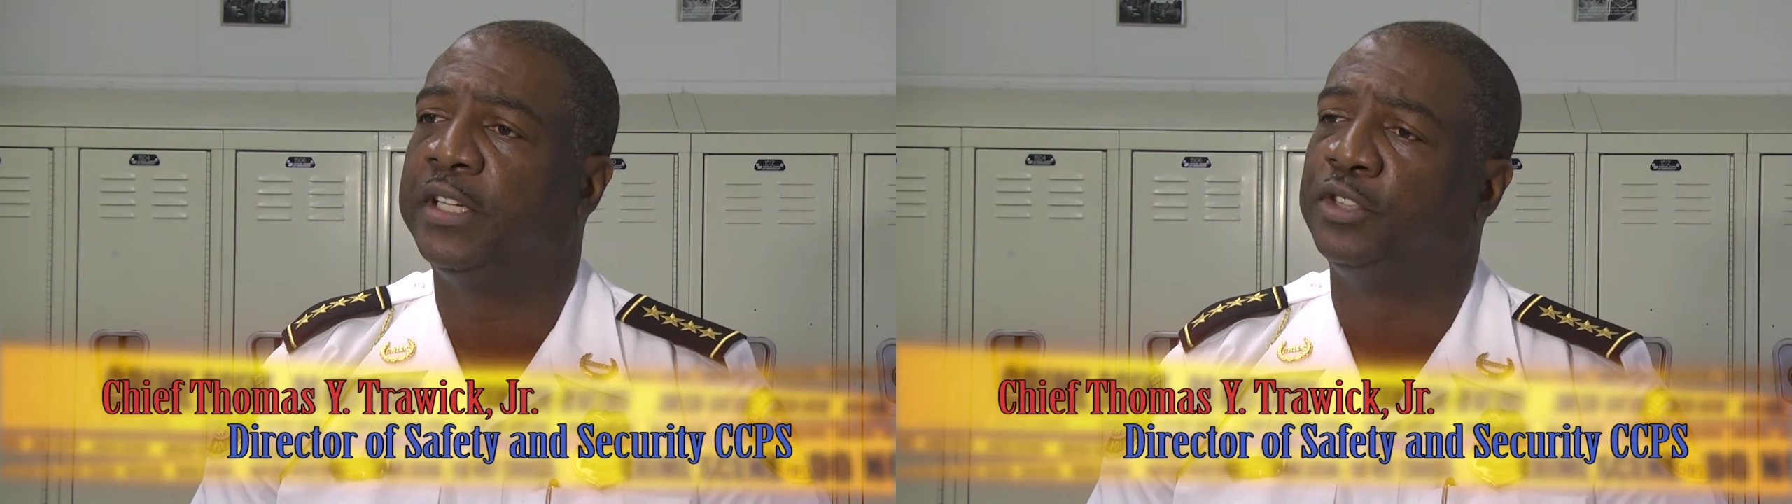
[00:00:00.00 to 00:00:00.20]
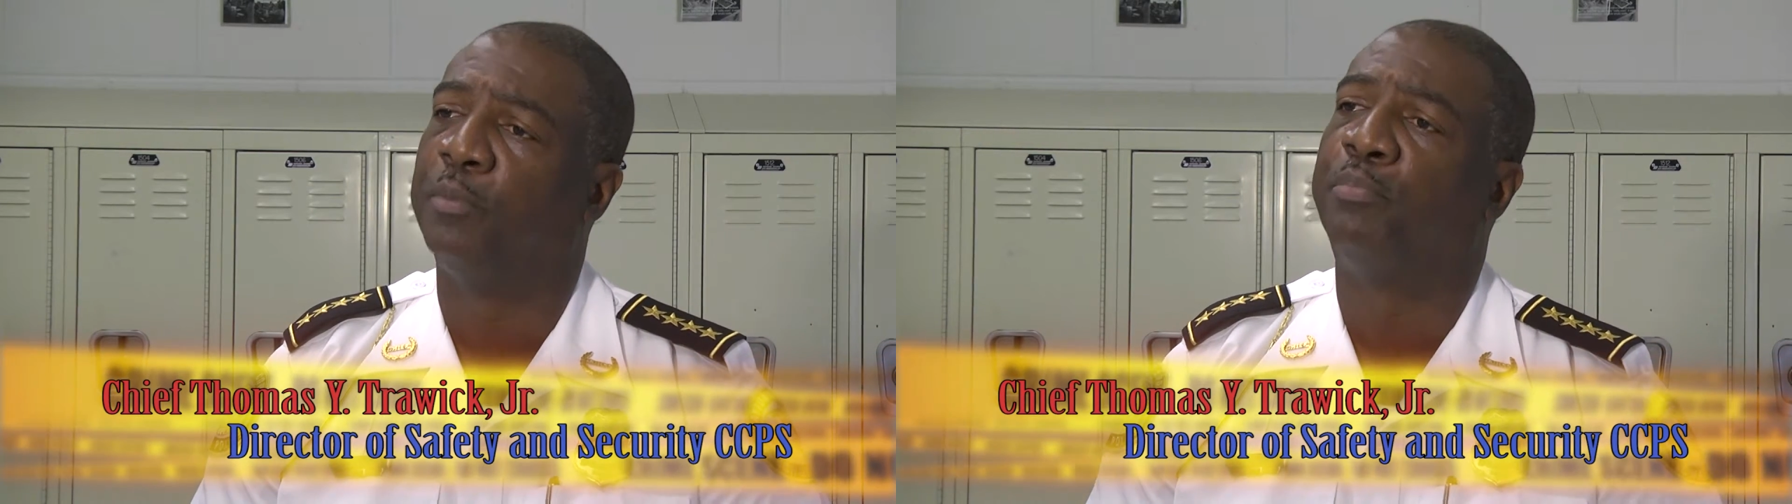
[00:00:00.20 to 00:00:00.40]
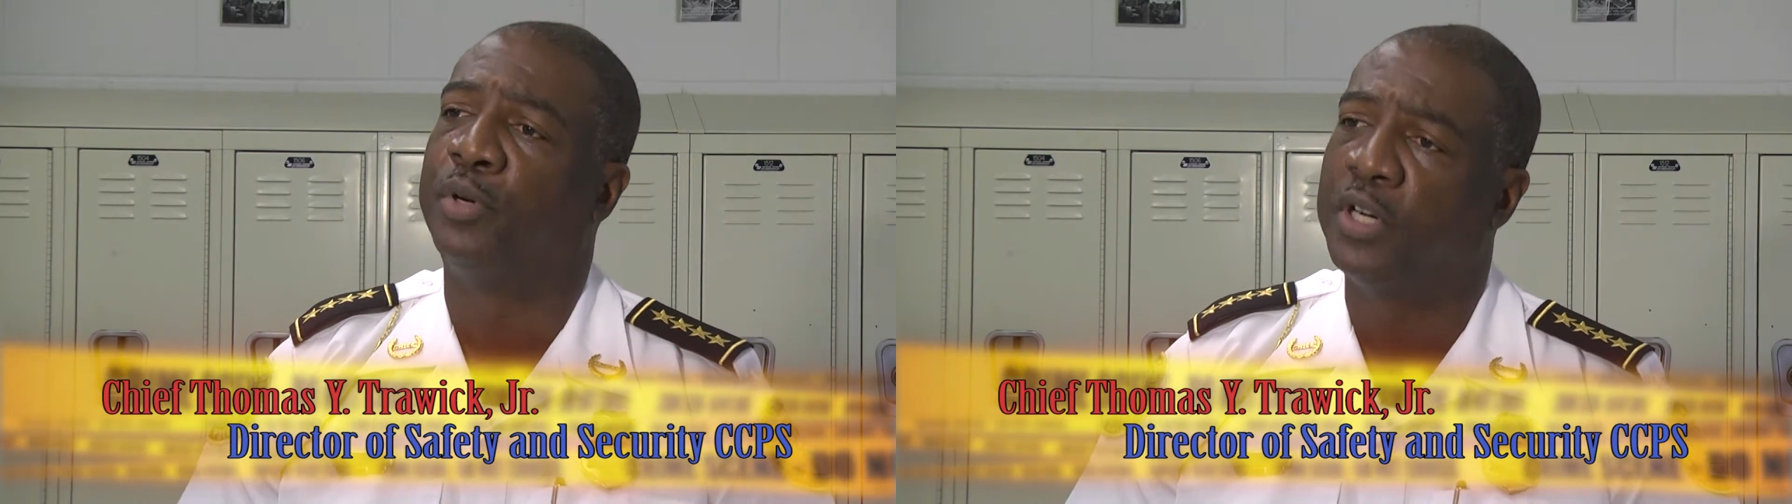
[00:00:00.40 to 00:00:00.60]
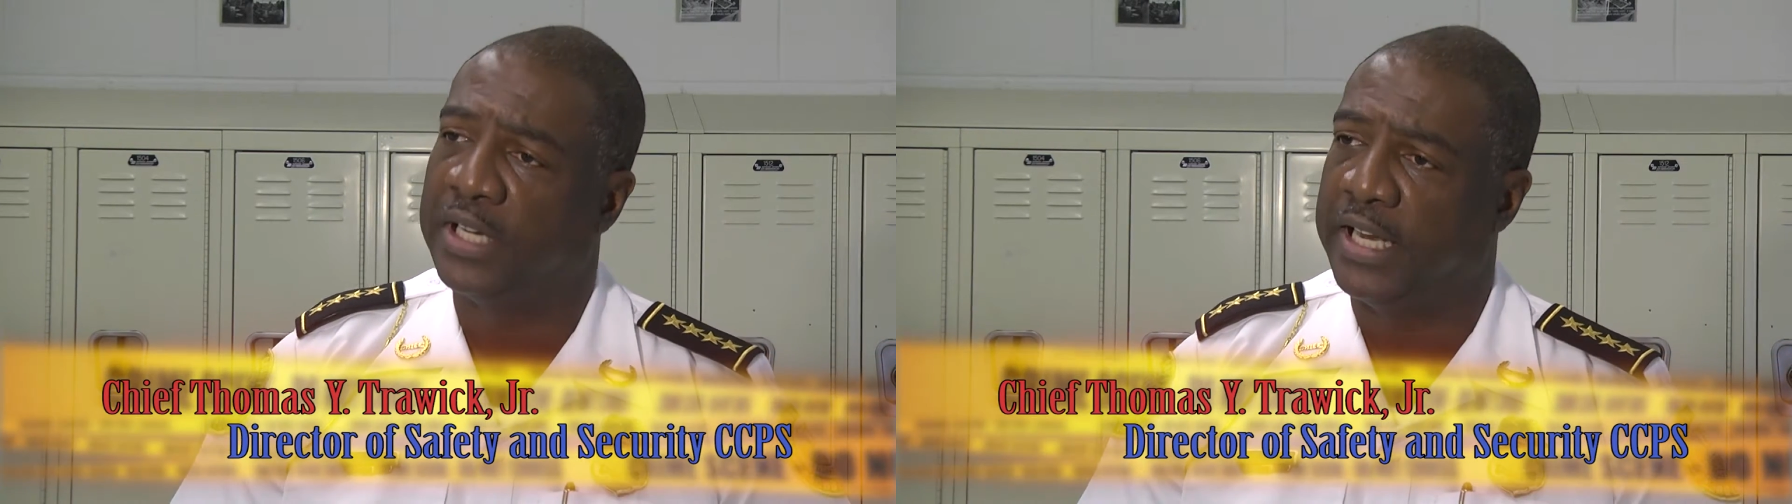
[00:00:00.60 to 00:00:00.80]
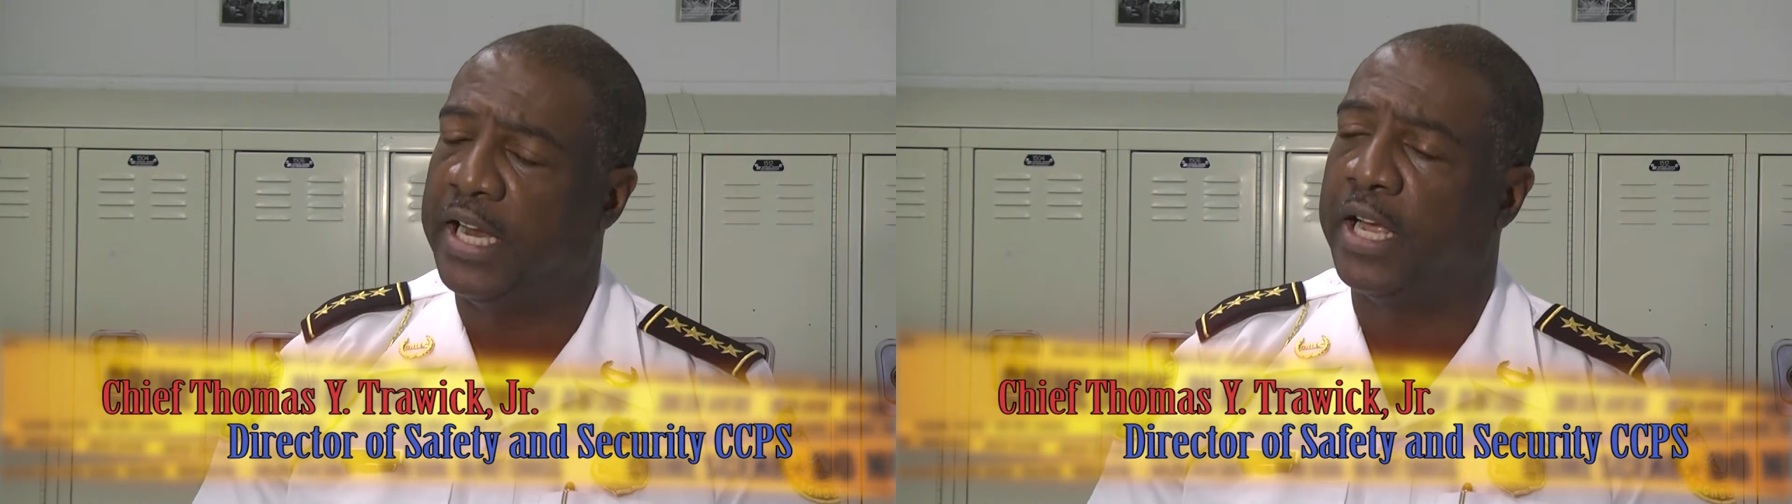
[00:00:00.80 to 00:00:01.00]
to
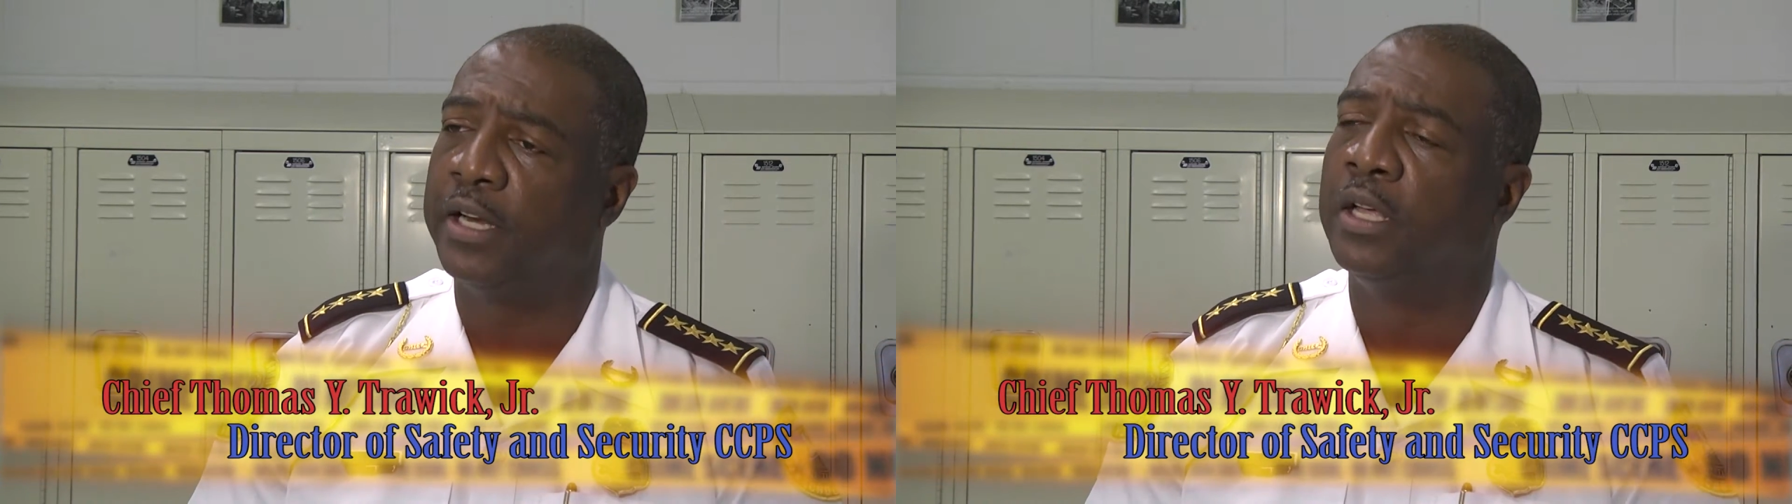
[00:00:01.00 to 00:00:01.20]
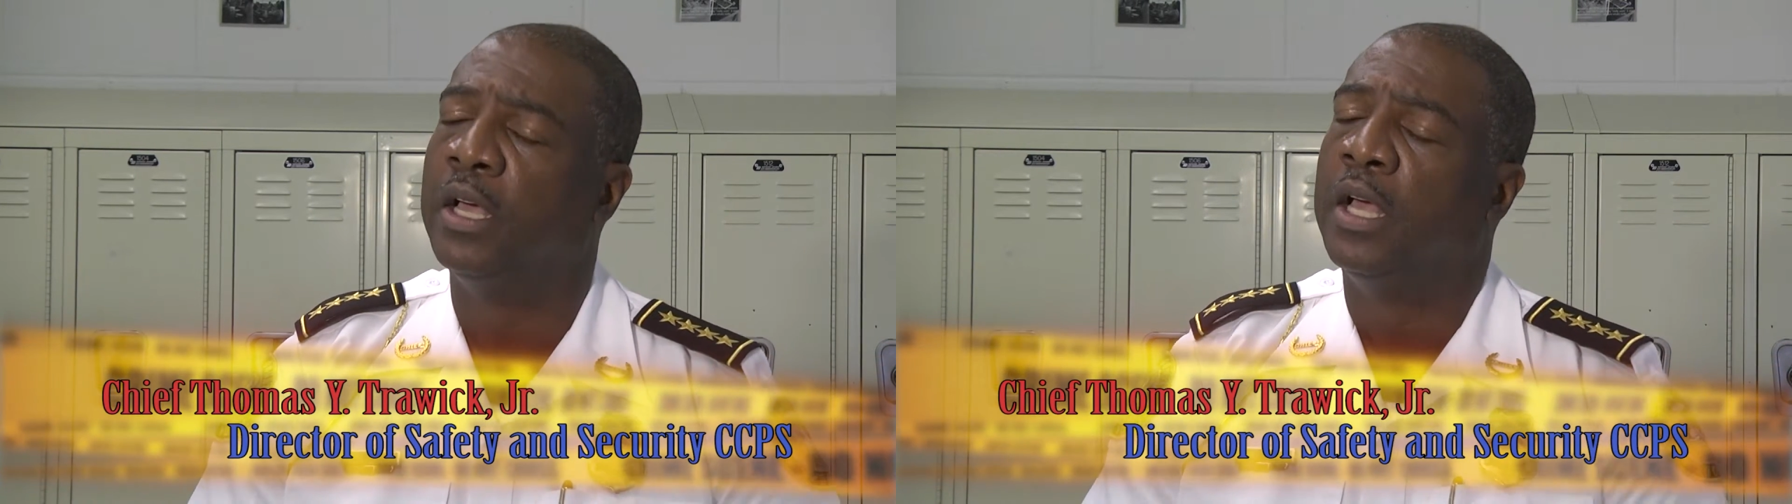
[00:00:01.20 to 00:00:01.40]
pull in